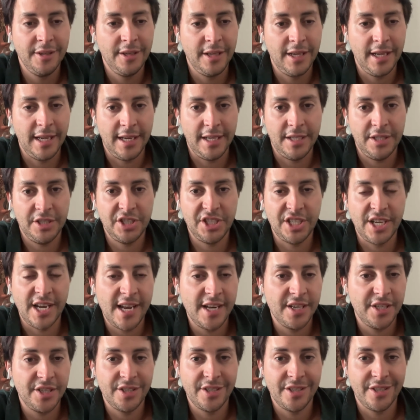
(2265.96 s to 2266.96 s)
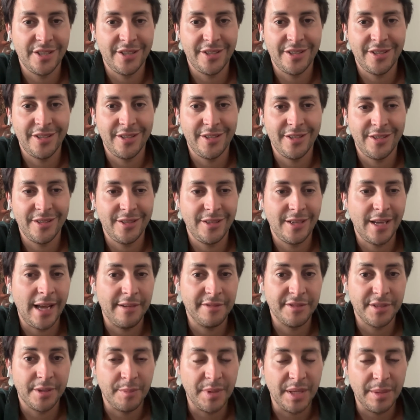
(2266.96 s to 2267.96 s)
and change, have
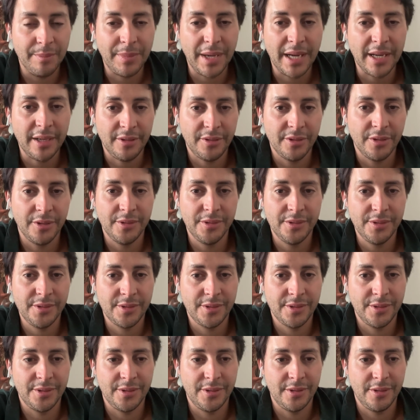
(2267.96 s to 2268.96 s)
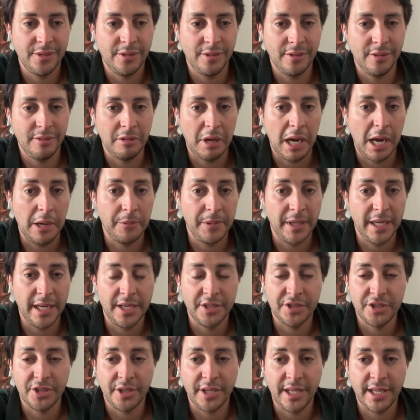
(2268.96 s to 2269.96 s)
some impact. So I really
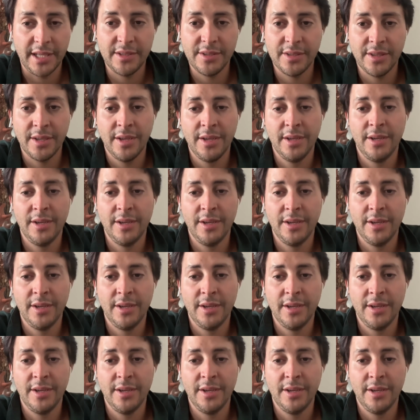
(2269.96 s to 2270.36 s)
enjoy it.